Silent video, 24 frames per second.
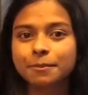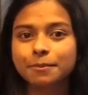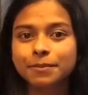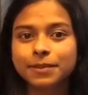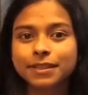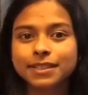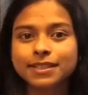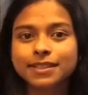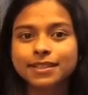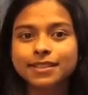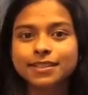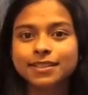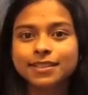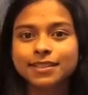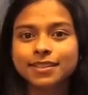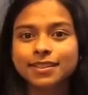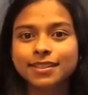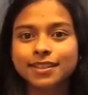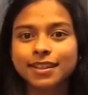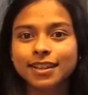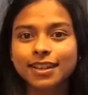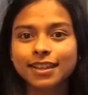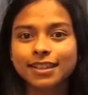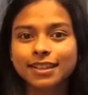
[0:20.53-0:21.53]
business
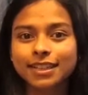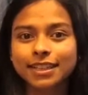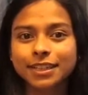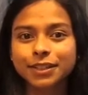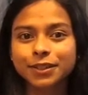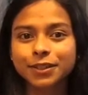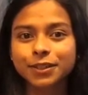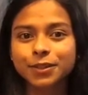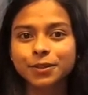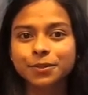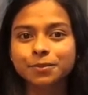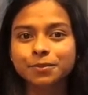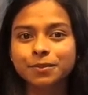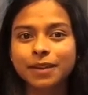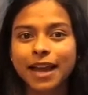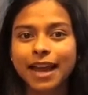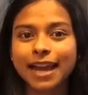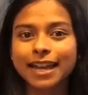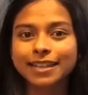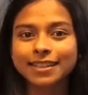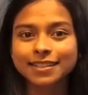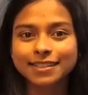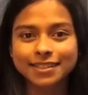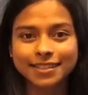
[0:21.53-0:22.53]
leadership
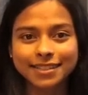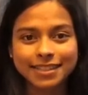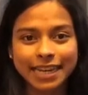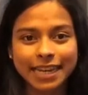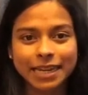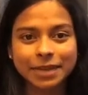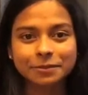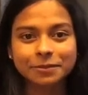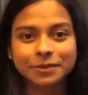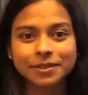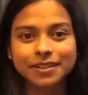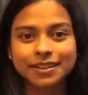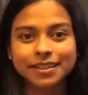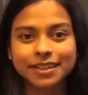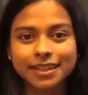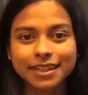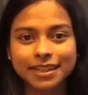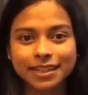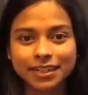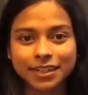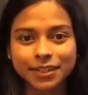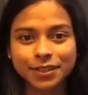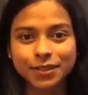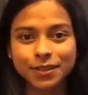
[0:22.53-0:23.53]
and sustainability
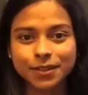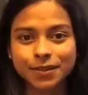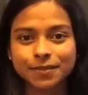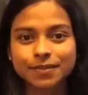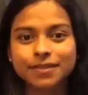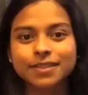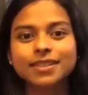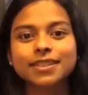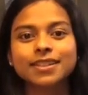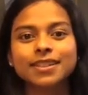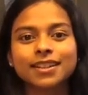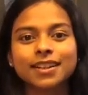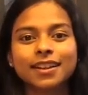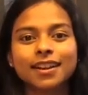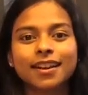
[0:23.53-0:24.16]
initiatives,